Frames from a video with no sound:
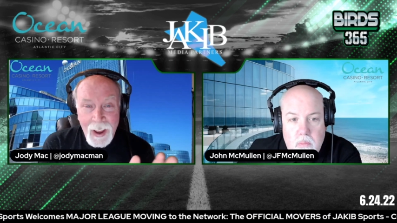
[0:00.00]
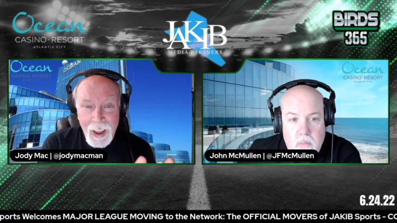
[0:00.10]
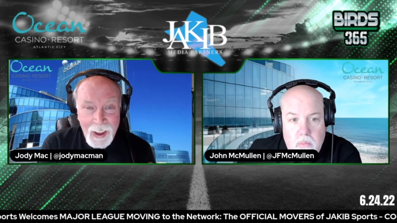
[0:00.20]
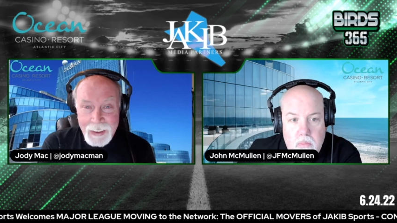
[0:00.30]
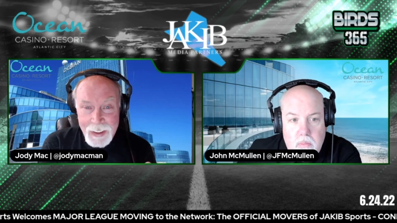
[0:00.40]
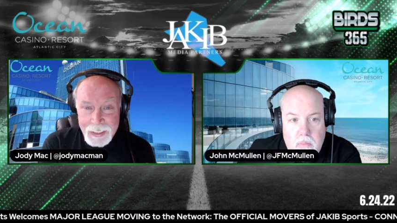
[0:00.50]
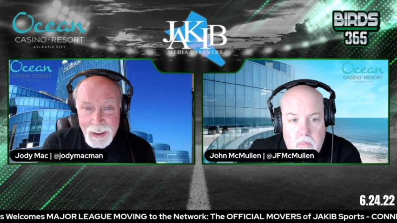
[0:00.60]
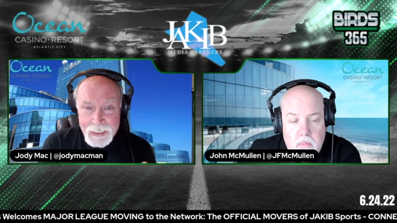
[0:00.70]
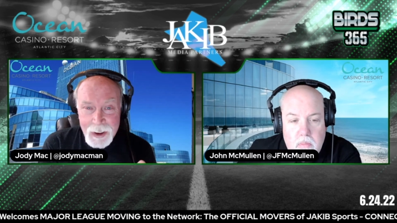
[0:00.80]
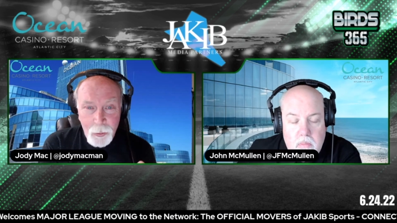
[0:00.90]
Speaker 1: And he, they
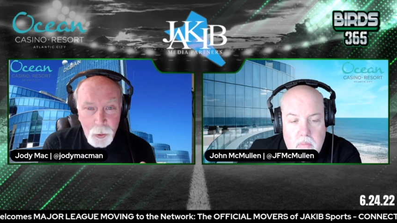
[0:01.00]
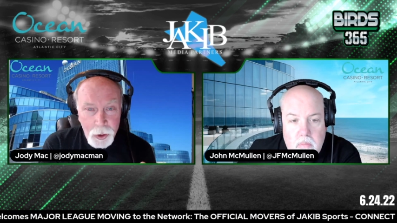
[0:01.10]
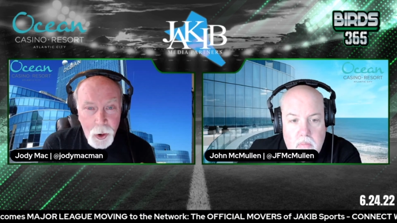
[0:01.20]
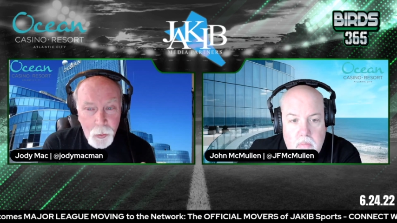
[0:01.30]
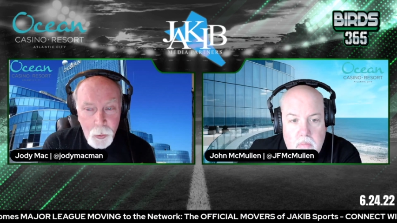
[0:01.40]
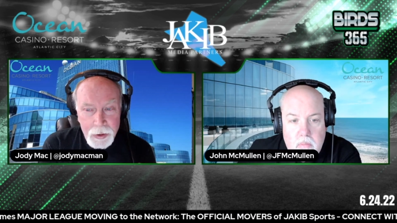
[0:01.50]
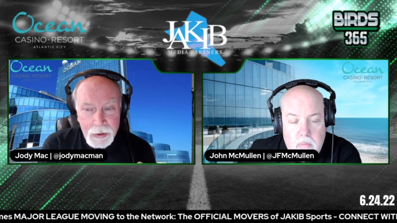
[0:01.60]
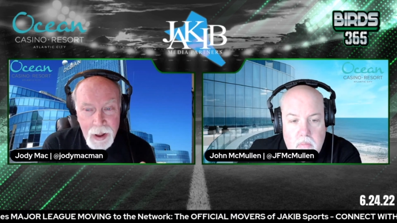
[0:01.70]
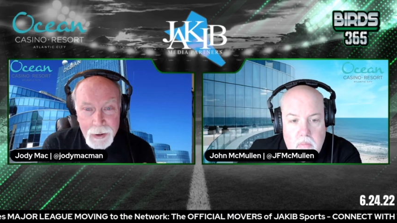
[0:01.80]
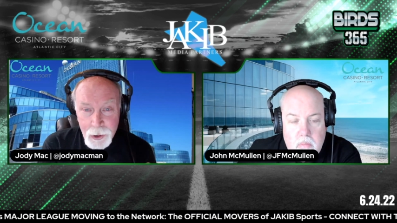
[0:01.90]
said, well, you know, we can
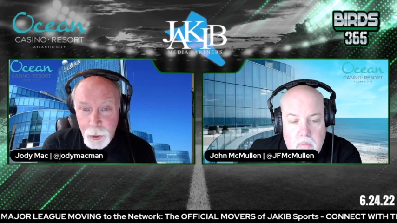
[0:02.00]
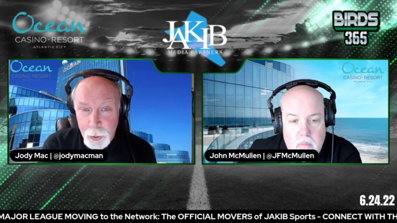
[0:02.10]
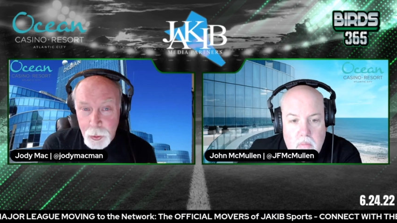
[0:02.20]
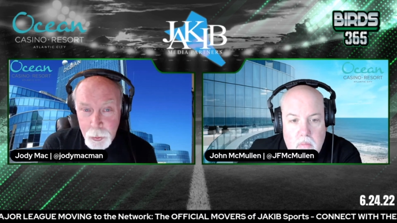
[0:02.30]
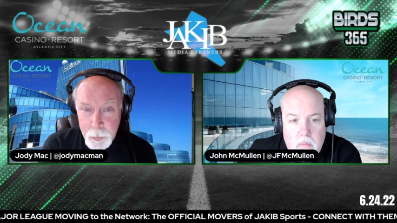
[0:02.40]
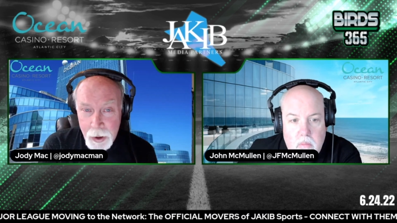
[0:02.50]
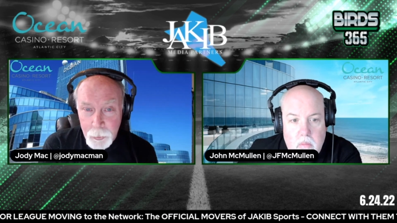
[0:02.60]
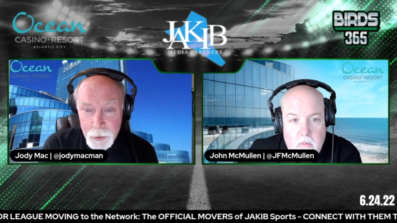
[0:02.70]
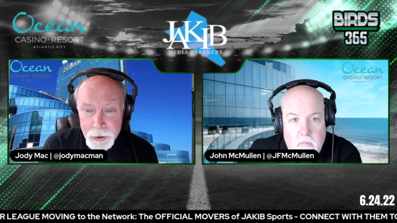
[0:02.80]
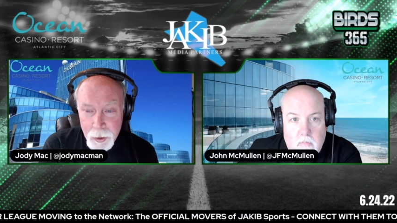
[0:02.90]
actually do better
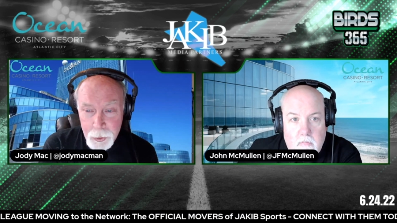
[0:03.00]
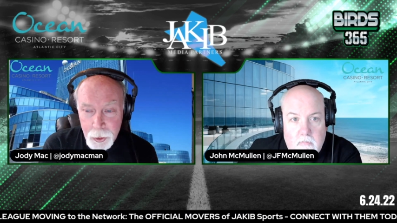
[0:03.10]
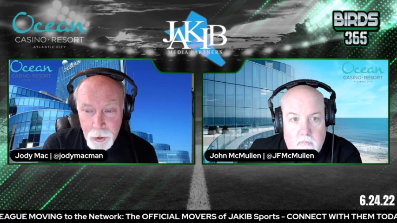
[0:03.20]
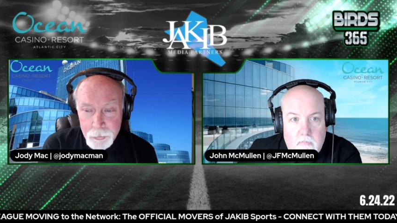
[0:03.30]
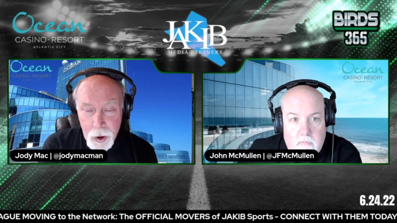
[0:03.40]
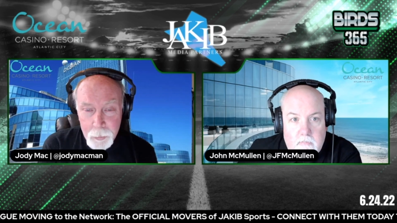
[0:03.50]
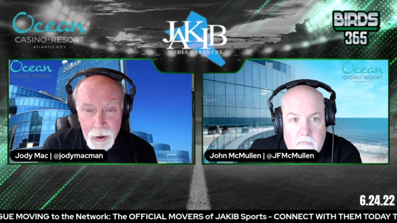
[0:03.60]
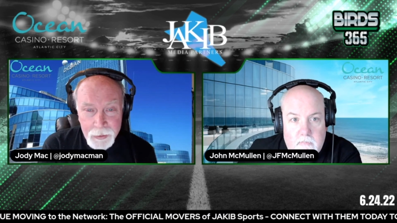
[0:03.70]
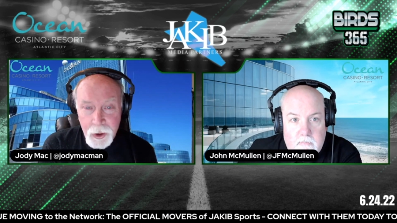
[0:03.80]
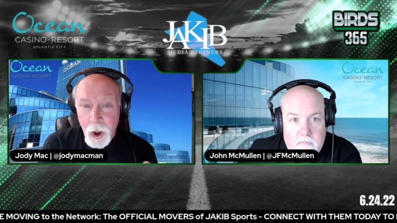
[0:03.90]
with somebody off our
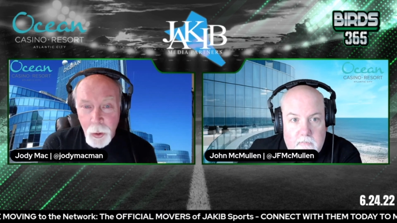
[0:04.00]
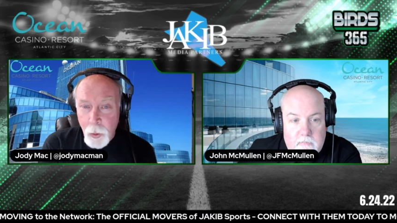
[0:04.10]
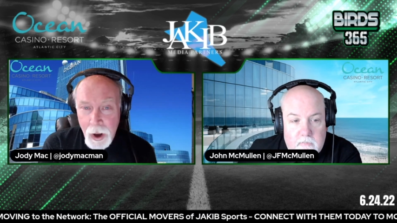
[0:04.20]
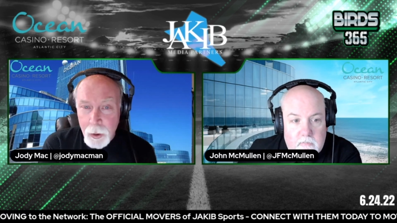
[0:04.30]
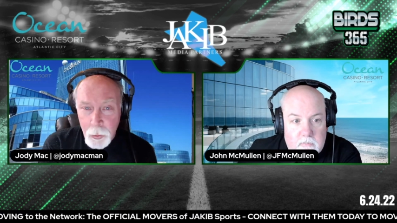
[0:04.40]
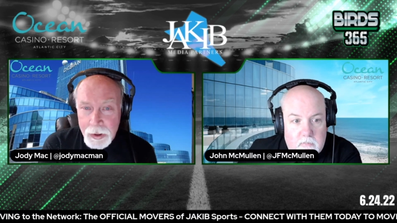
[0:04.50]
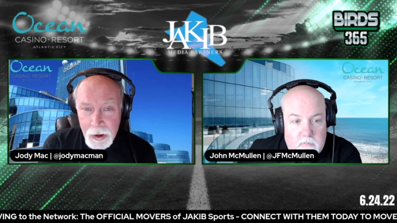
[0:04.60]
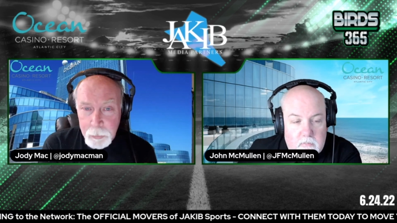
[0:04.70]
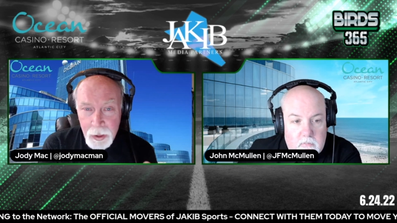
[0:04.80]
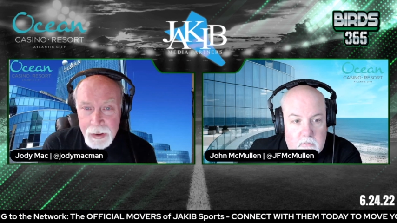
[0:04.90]
bench. Why are we
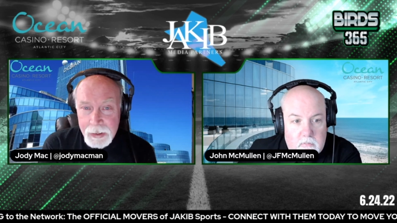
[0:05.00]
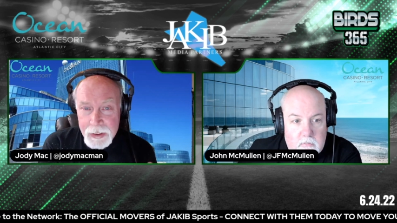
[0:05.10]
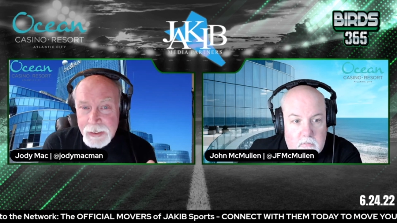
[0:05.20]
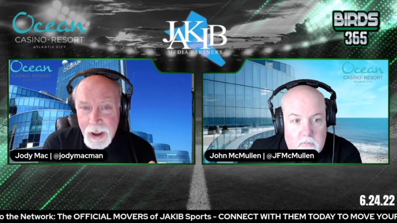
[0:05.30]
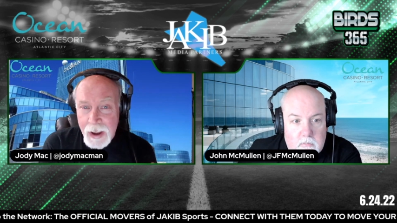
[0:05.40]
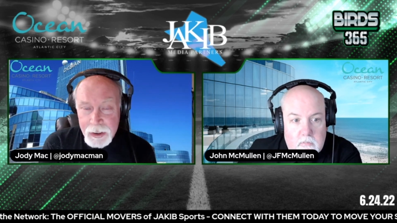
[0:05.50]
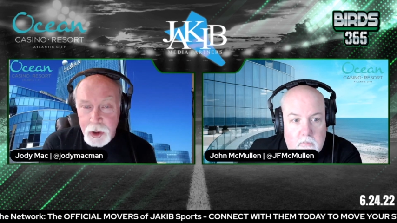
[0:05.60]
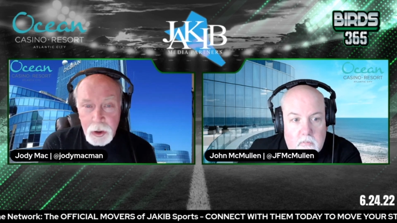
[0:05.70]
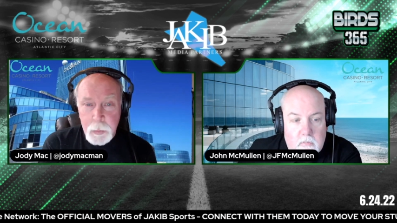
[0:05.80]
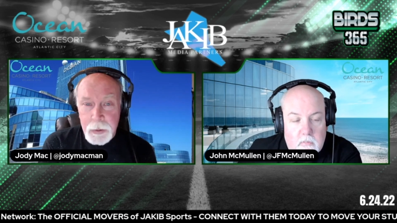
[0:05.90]
playing this guy
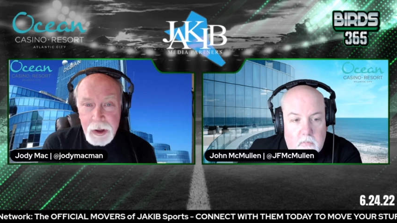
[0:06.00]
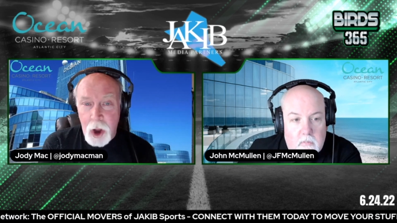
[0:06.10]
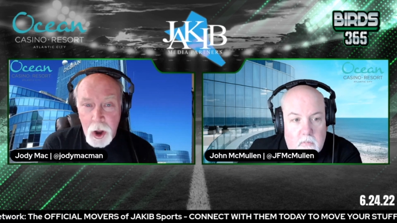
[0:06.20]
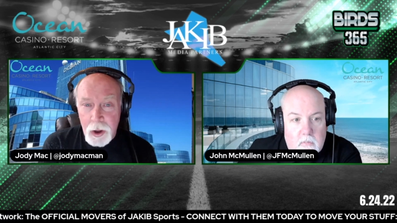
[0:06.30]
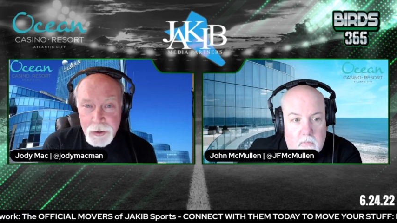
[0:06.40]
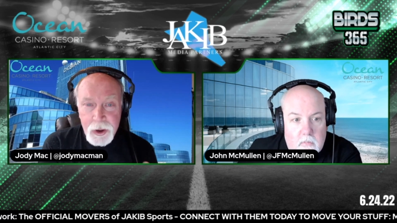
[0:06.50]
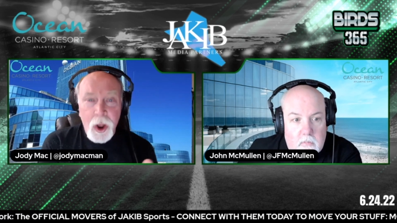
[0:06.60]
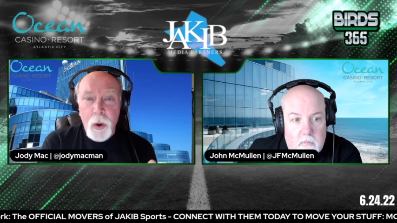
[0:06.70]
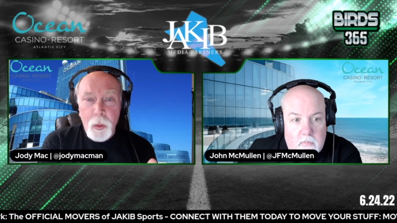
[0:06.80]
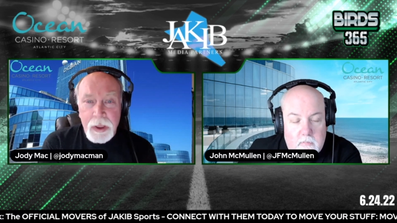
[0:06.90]
just because
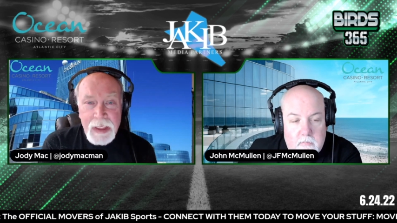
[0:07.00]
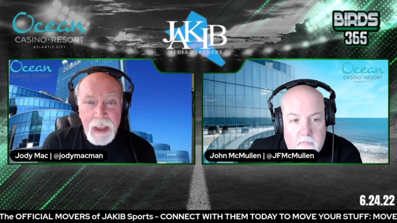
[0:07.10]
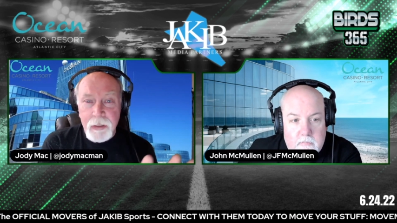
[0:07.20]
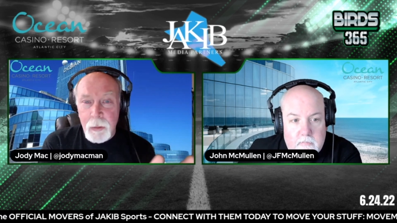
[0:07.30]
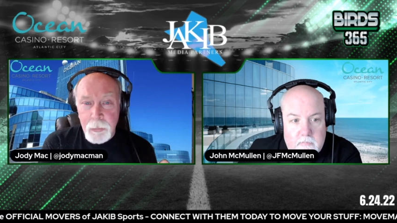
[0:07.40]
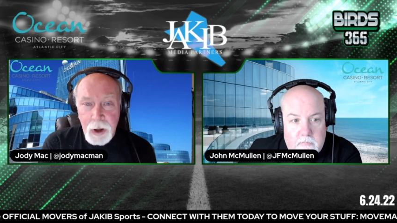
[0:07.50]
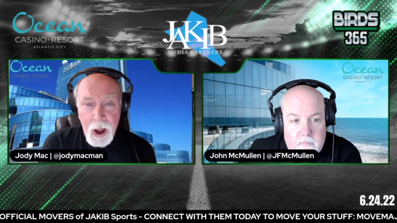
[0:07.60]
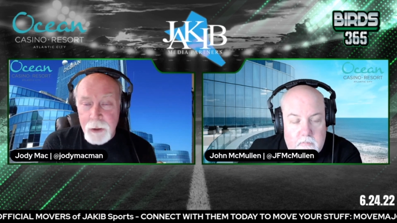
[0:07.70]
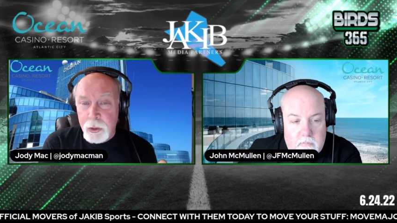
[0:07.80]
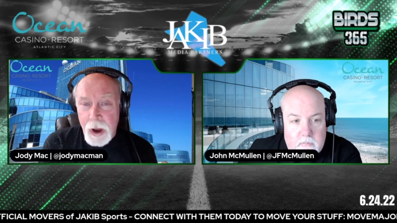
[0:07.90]
we gave him
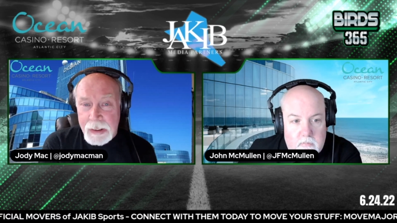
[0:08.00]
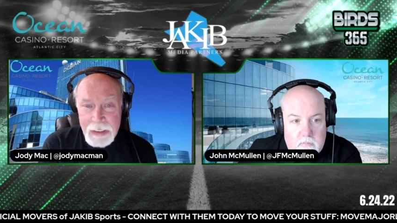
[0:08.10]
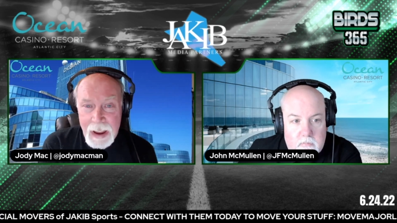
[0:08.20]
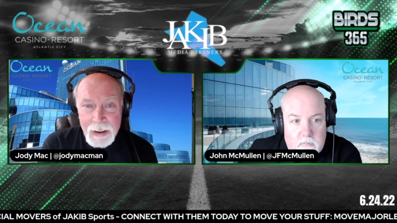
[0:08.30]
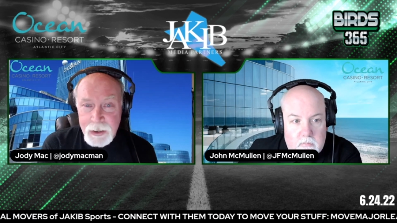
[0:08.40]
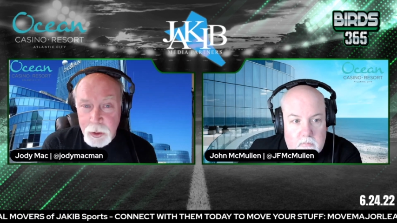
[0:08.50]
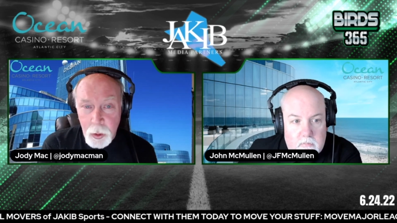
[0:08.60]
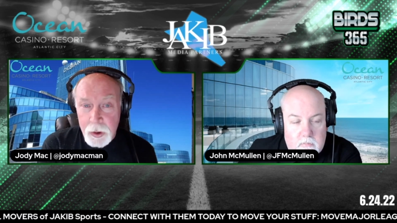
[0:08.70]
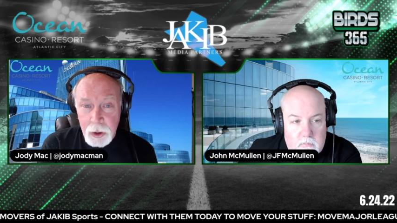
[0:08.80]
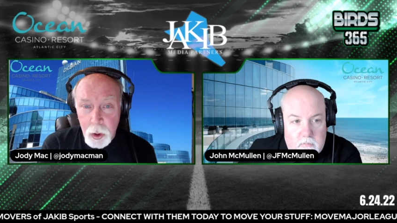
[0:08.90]
contract X
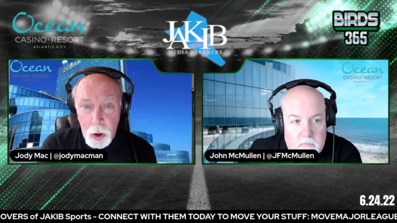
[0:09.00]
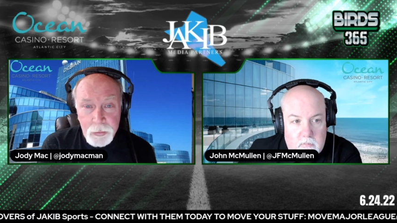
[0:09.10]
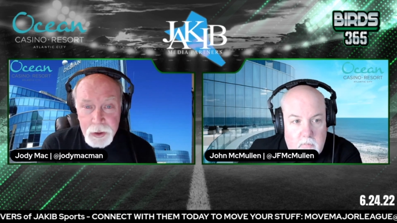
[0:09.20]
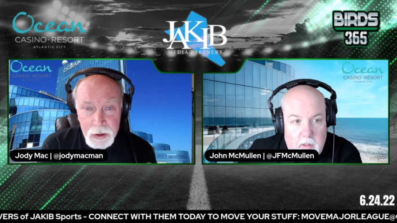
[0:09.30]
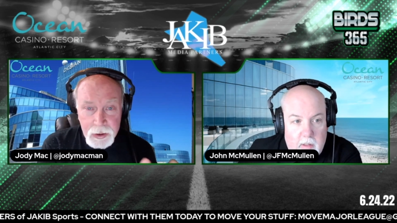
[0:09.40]
during the offseason?